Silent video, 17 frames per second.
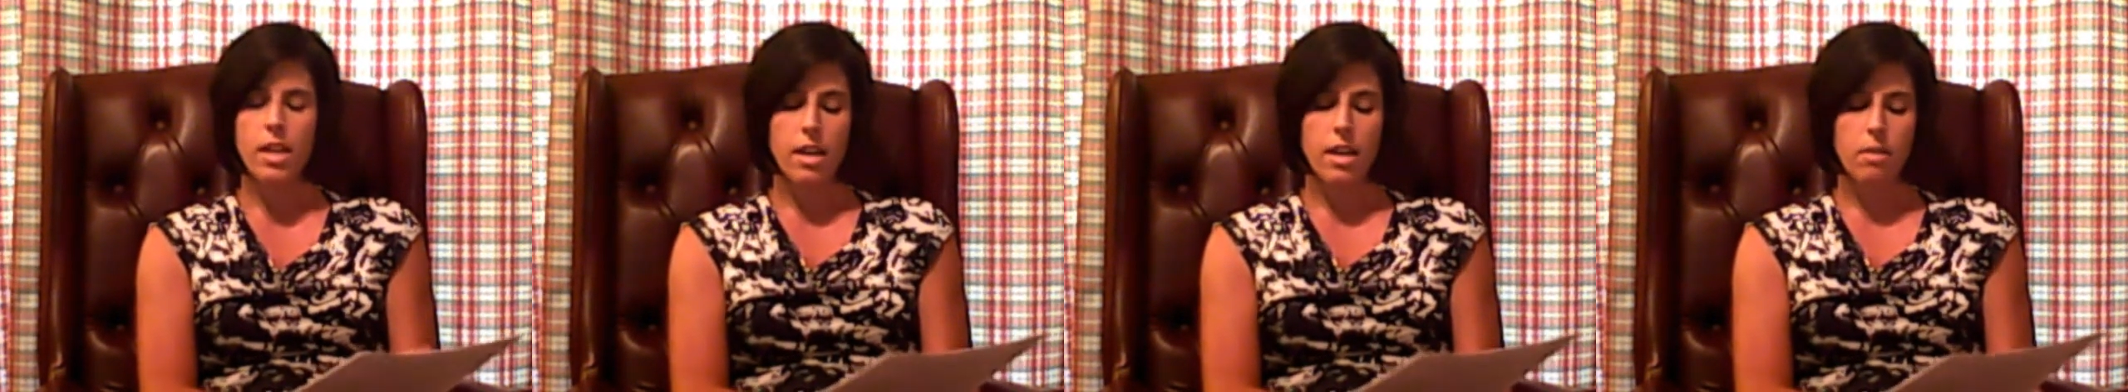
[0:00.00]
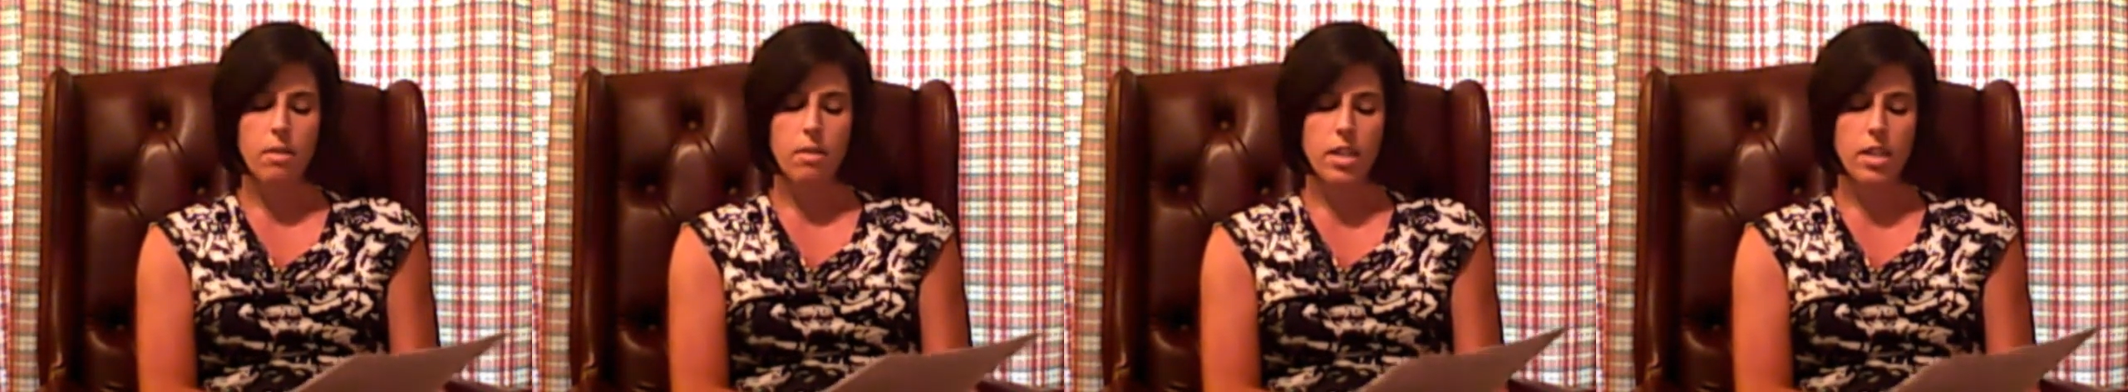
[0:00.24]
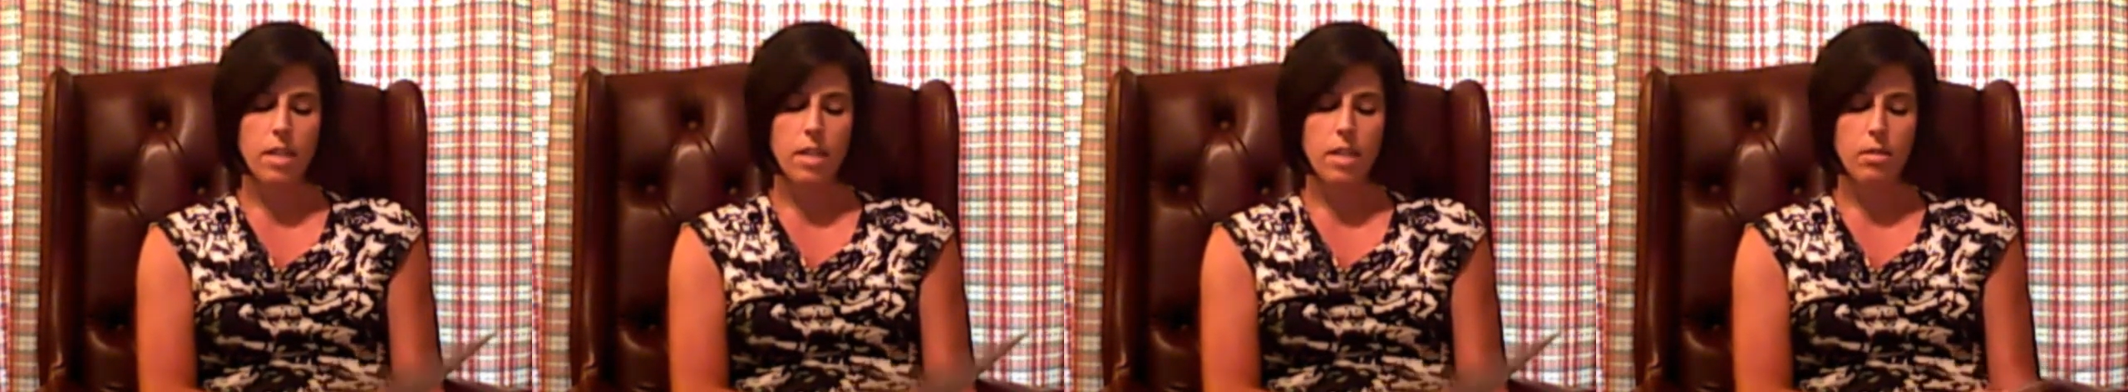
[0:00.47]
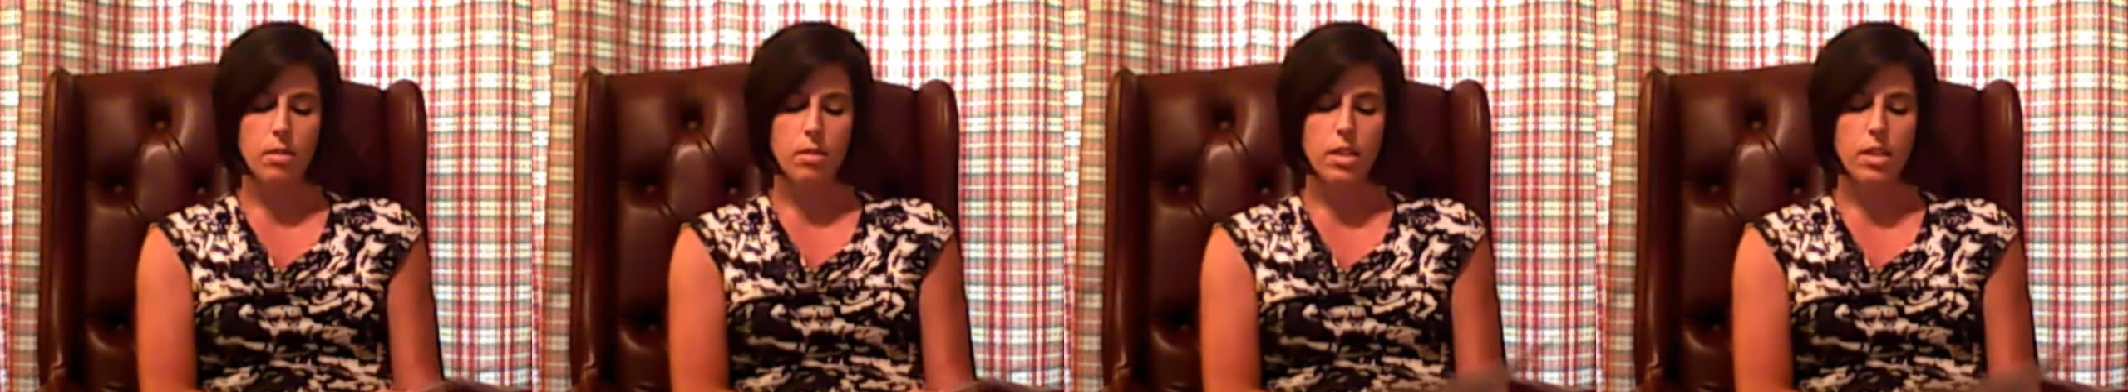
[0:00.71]
I wasn't
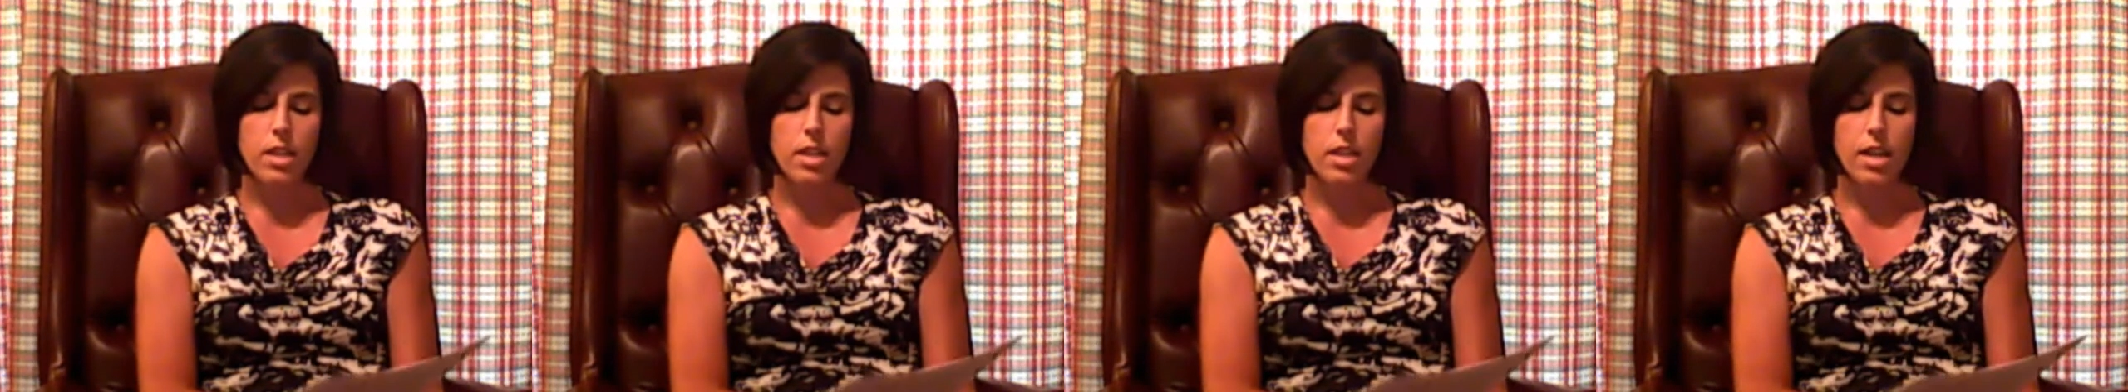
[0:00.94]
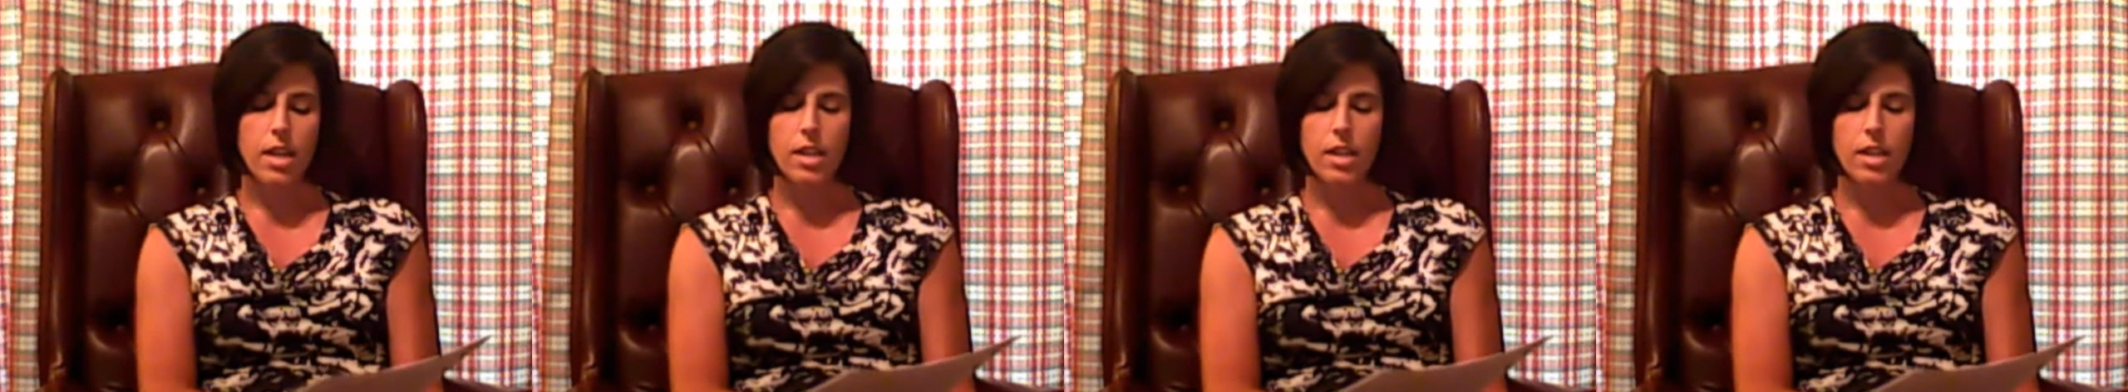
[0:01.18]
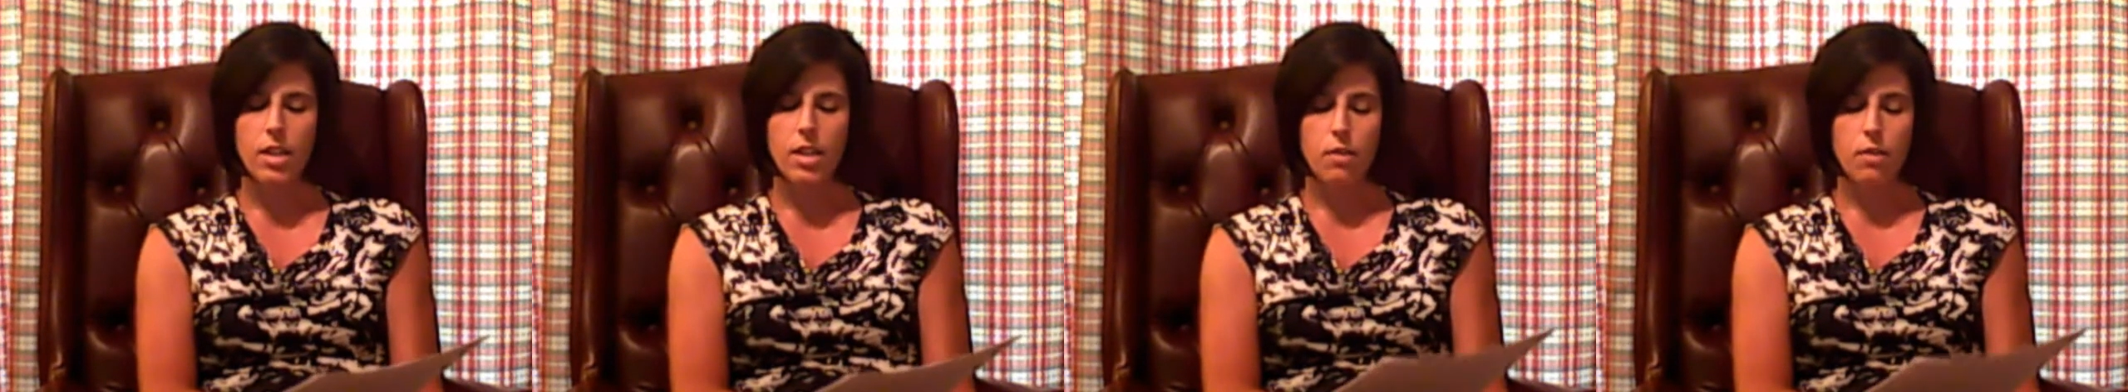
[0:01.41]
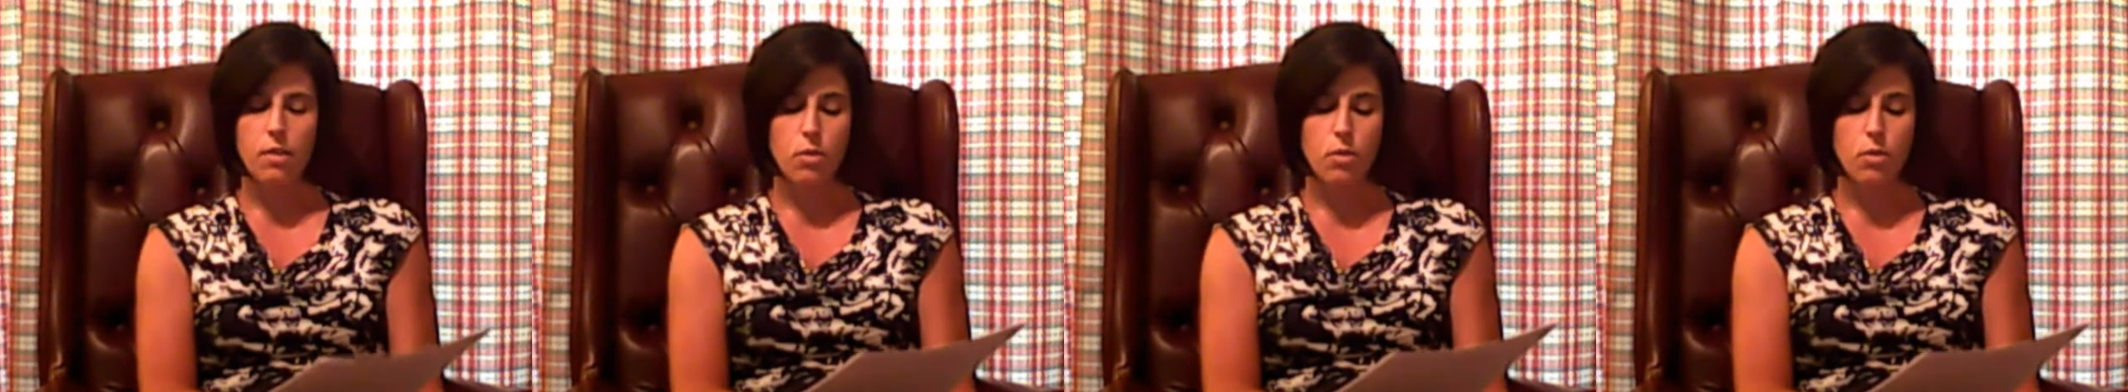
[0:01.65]
able to do that because you
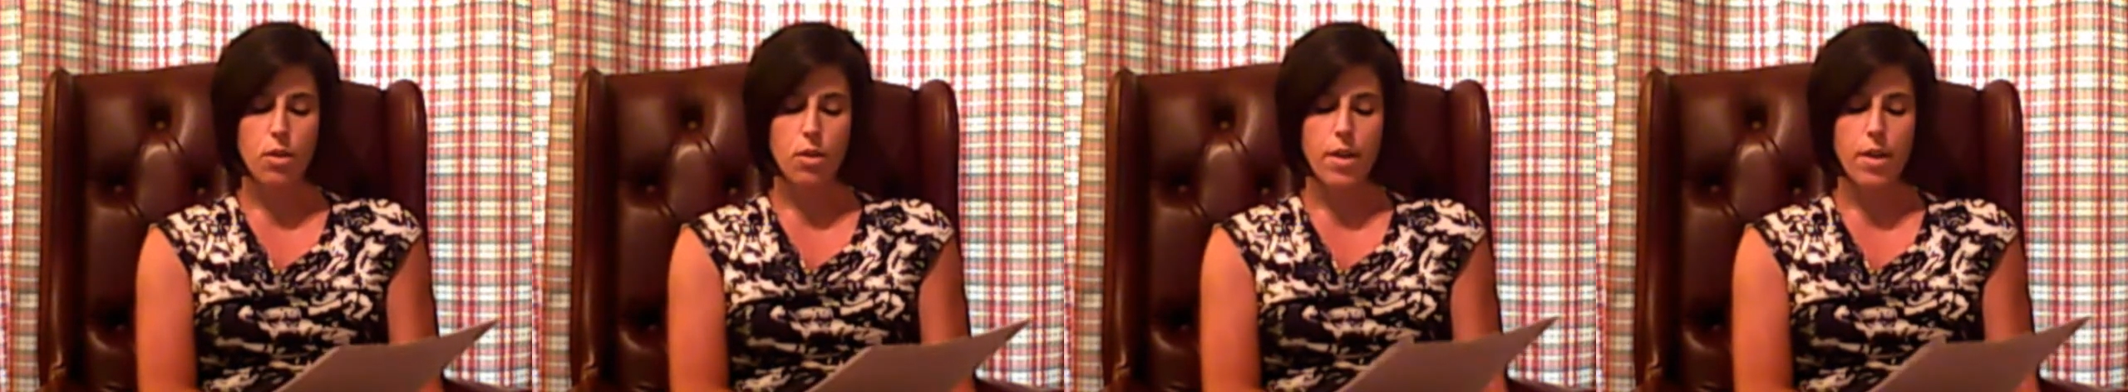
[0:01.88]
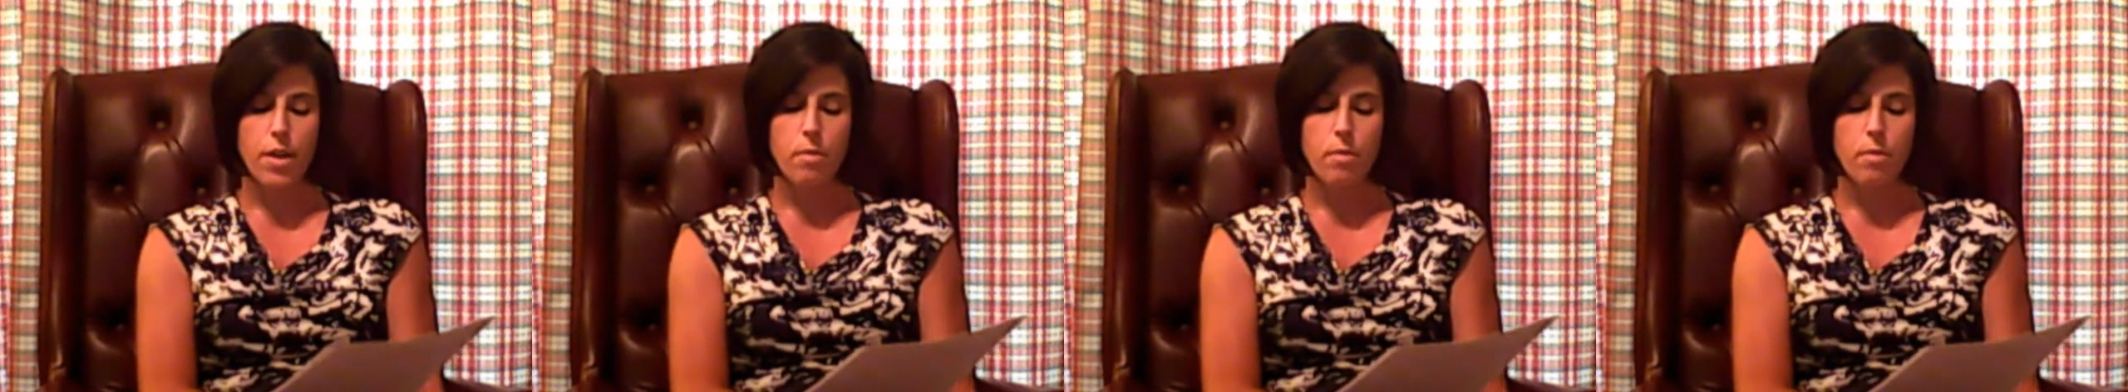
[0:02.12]
have to order it.